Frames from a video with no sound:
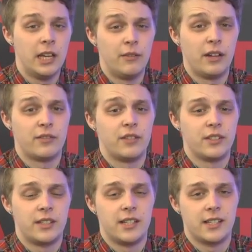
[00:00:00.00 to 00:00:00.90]
If you have
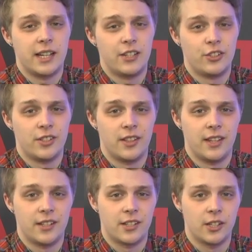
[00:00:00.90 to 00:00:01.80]
dissertations and
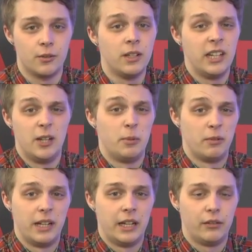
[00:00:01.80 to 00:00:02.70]
things to do, it'll be
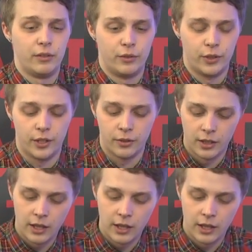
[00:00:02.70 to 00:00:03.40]
really helpful for you.